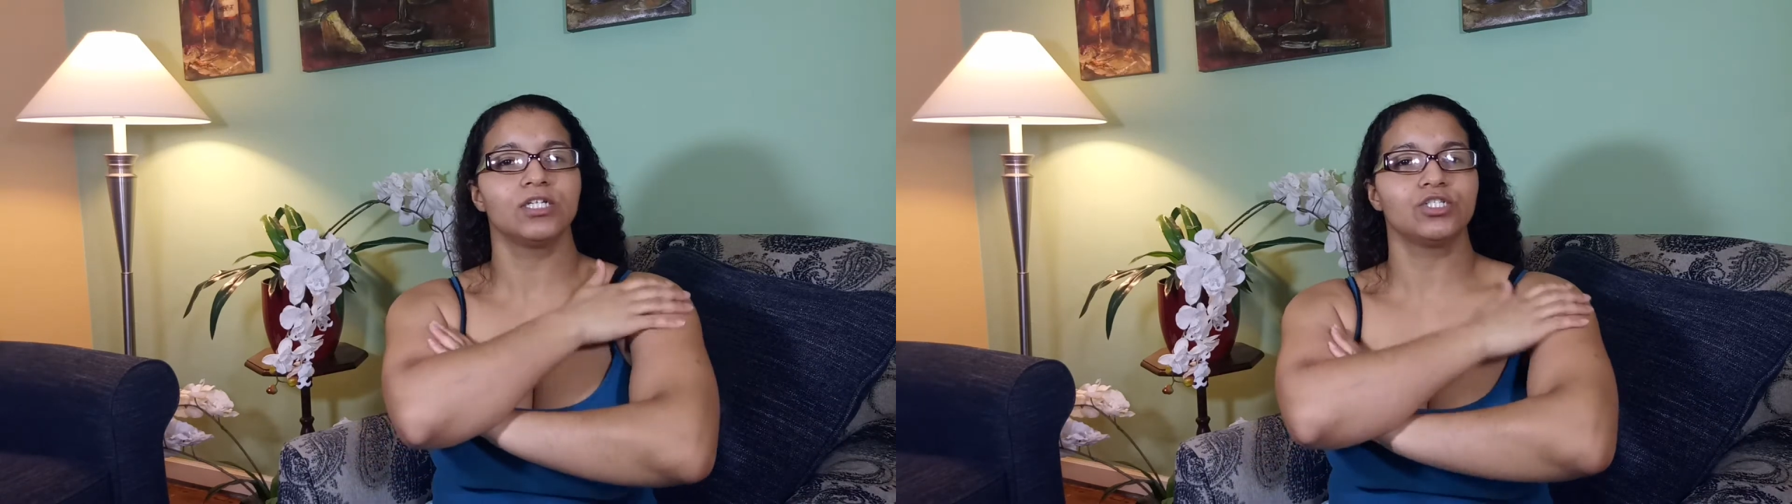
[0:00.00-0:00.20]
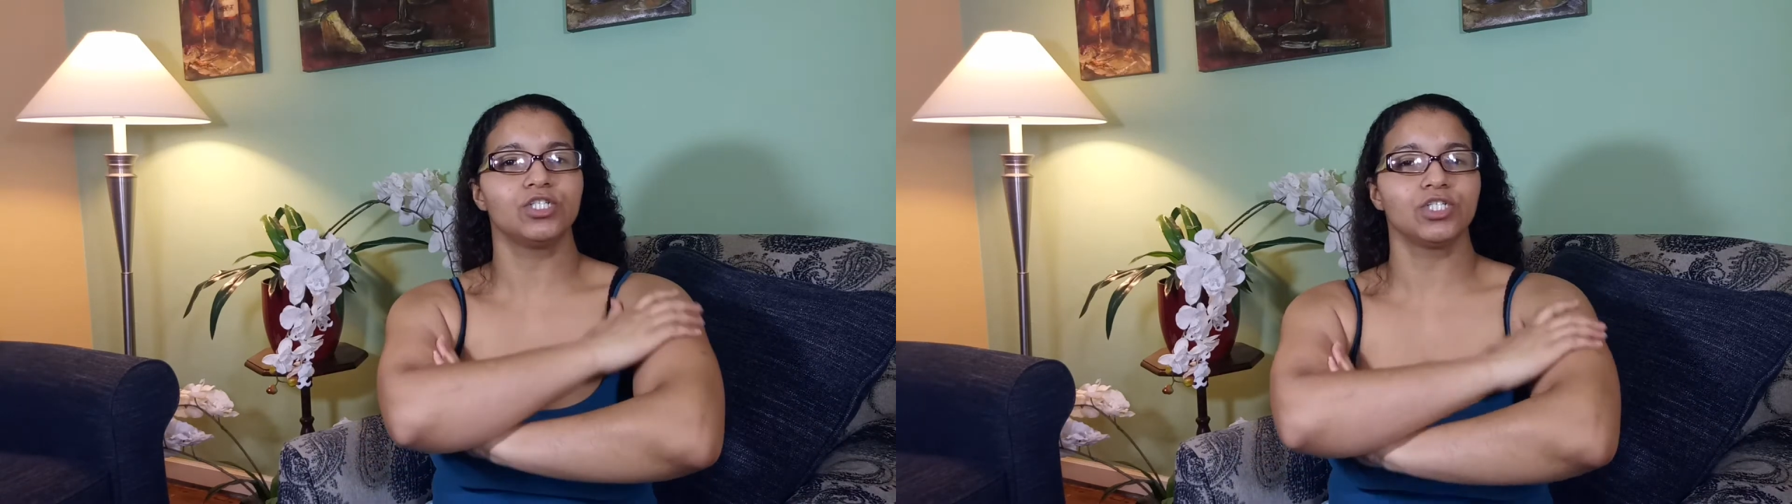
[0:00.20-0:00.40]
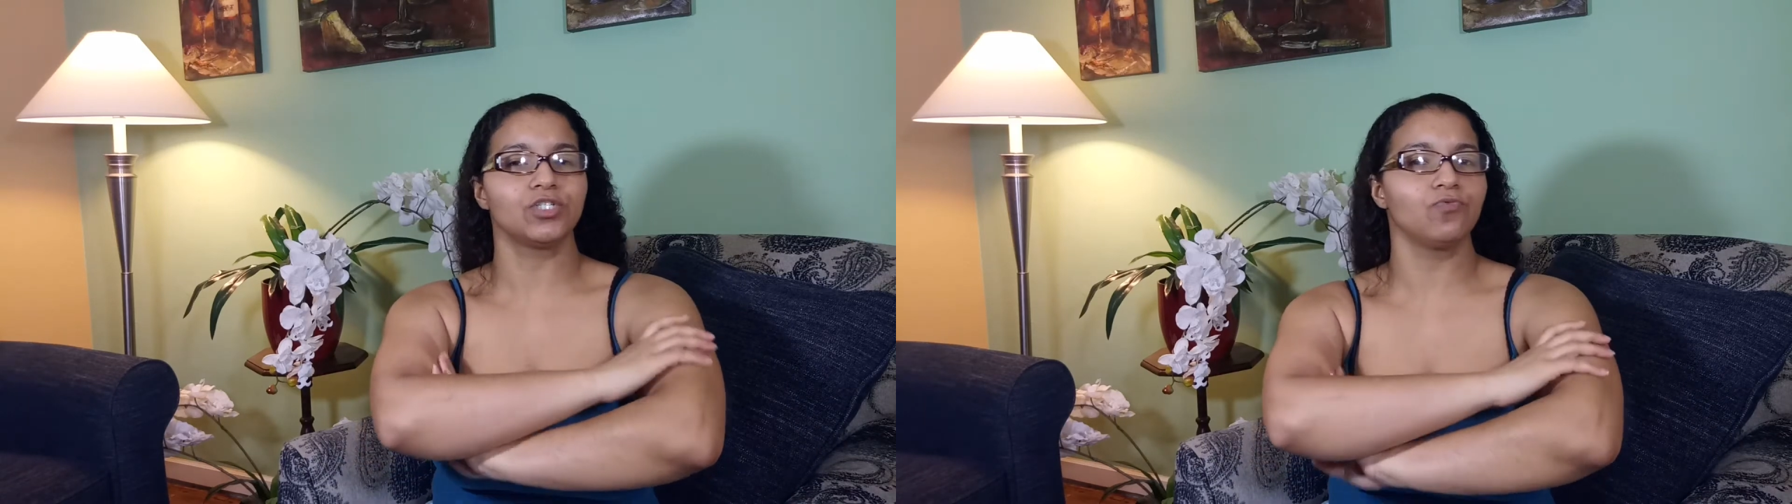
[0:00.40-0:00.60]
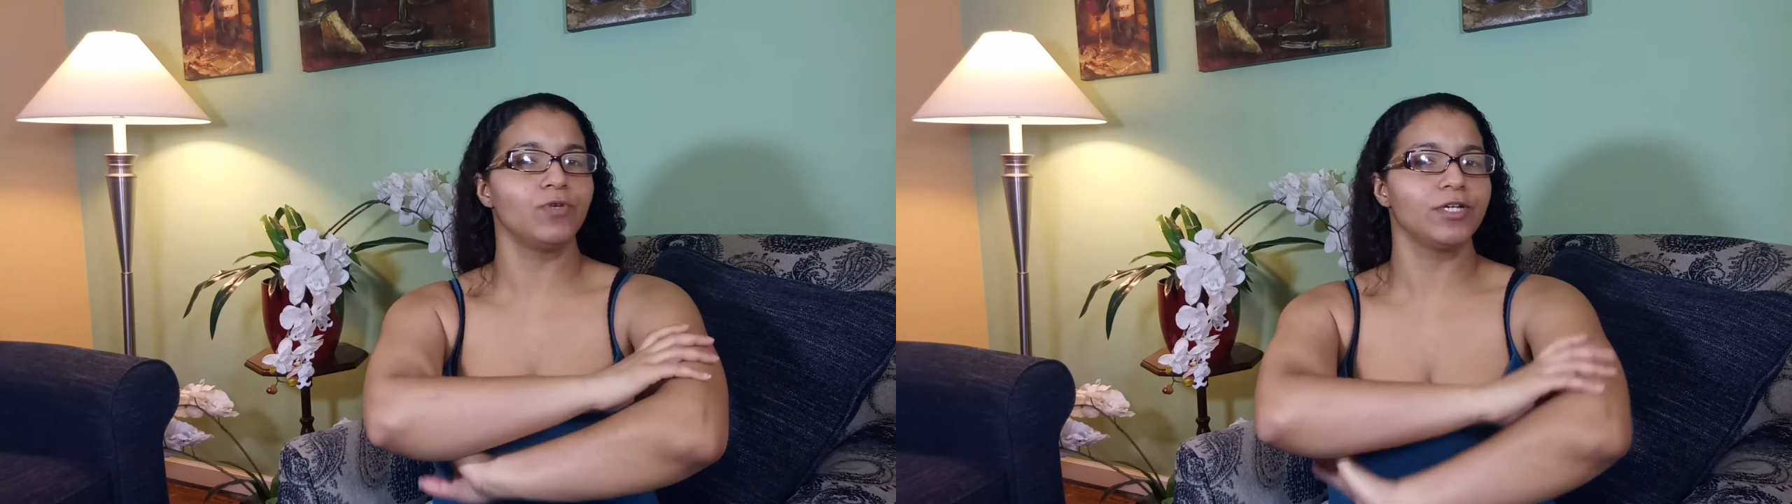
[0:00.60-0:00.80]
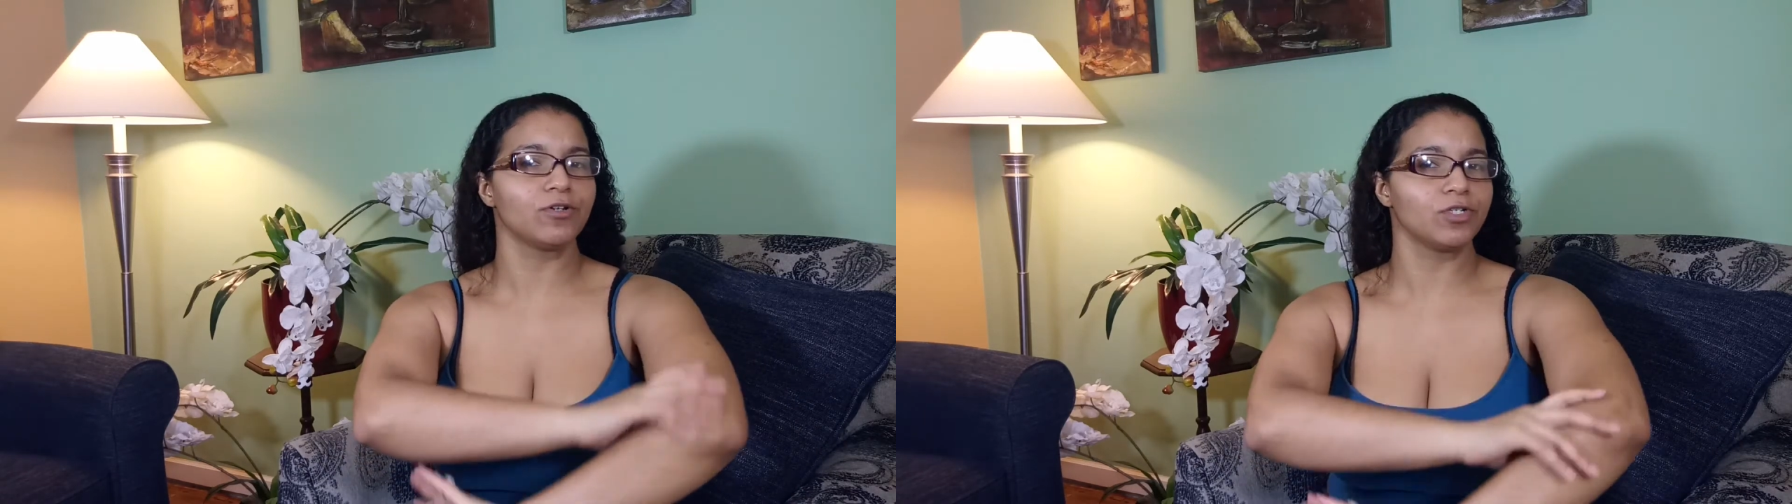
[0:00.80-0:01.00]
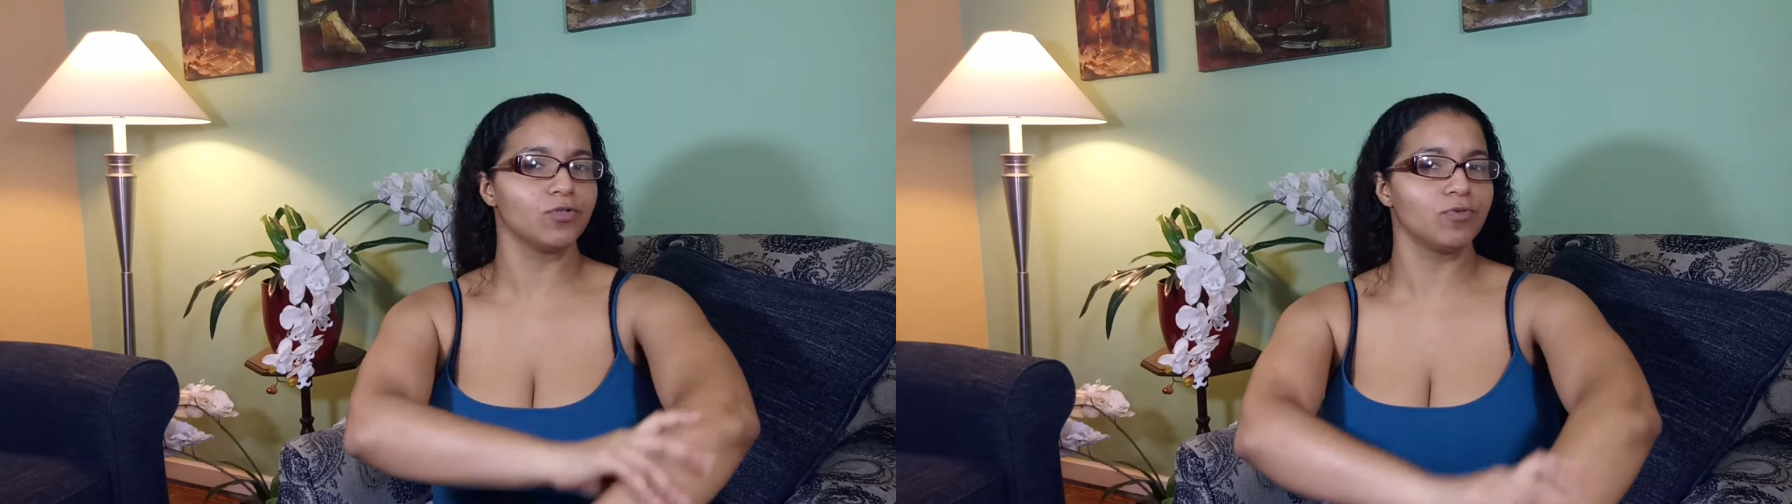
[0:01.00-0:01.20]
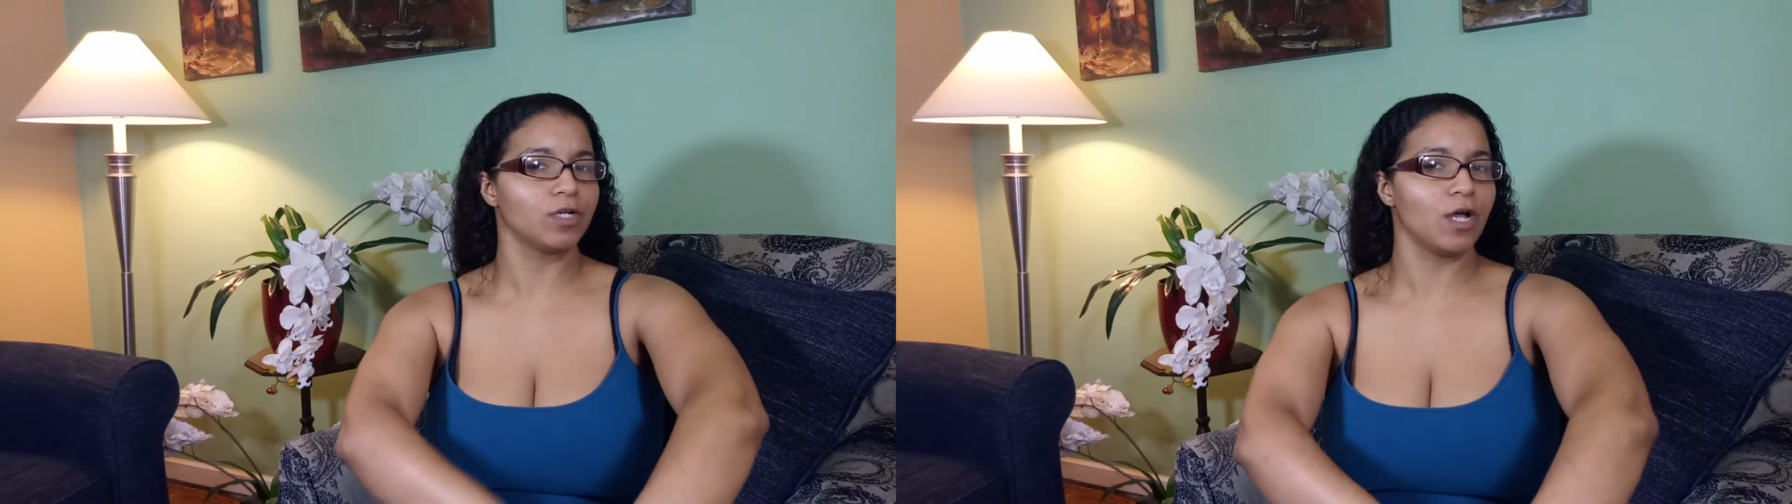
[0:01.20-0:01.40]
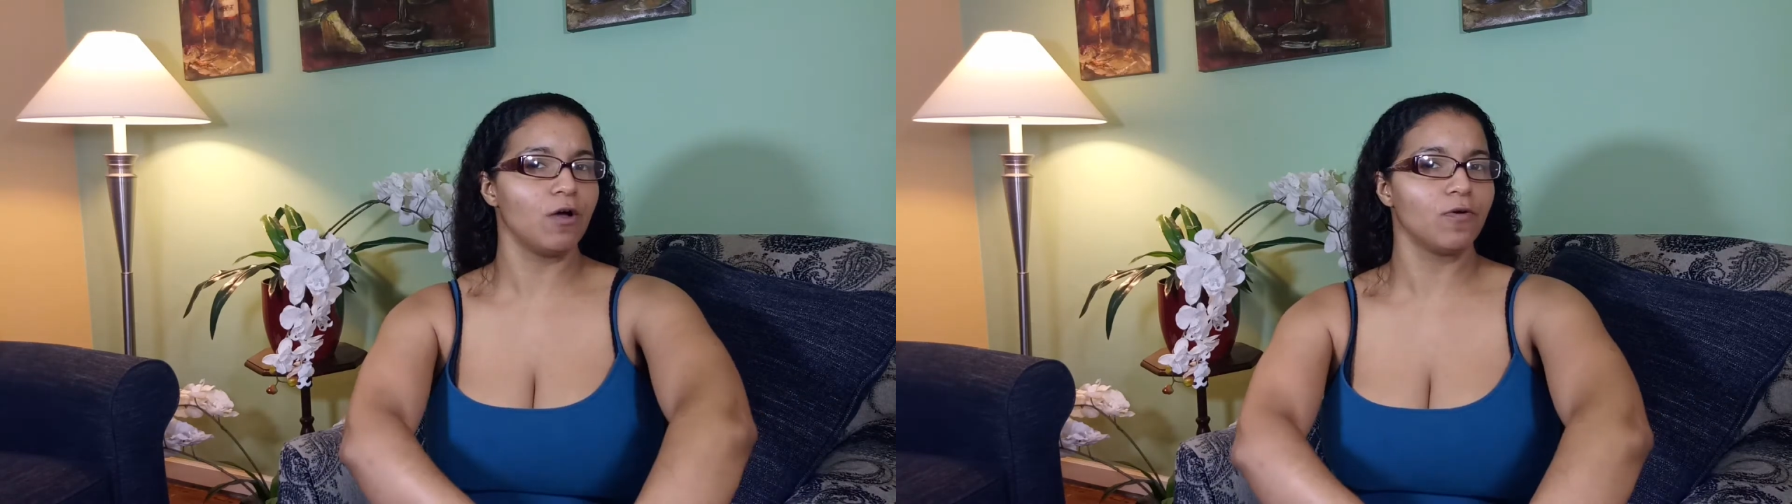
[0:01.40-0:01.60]
just a week or two
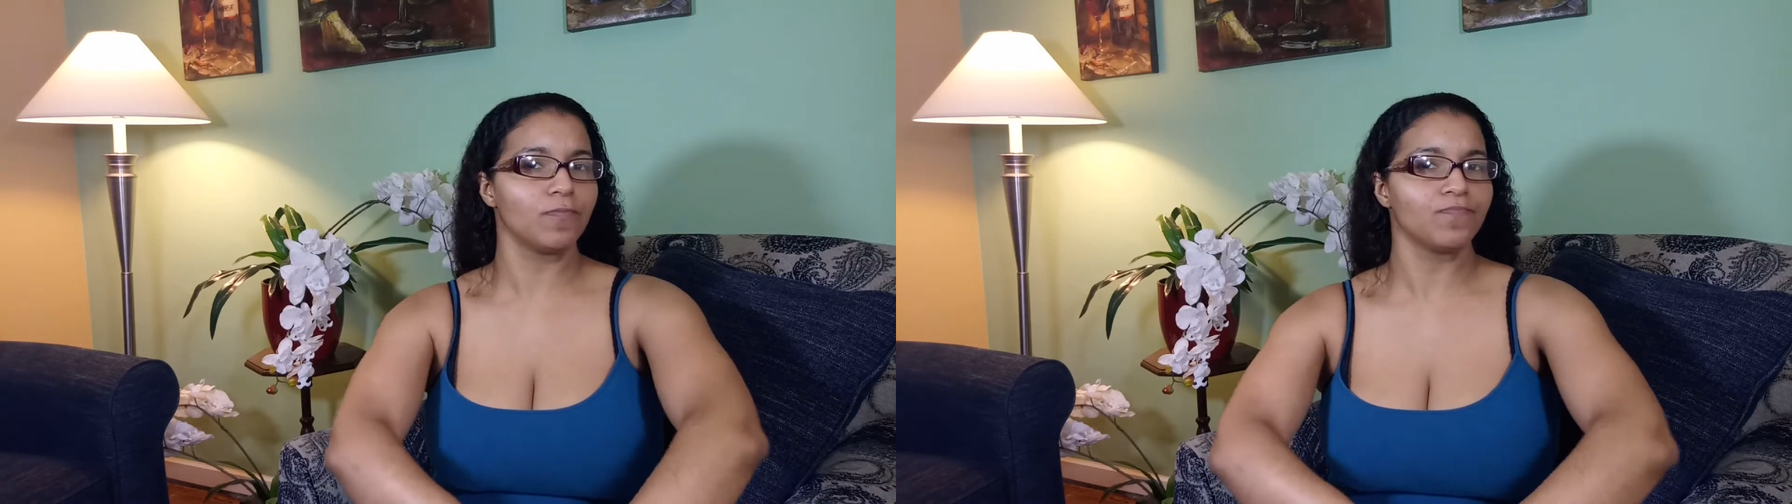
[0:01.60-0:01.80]
ago.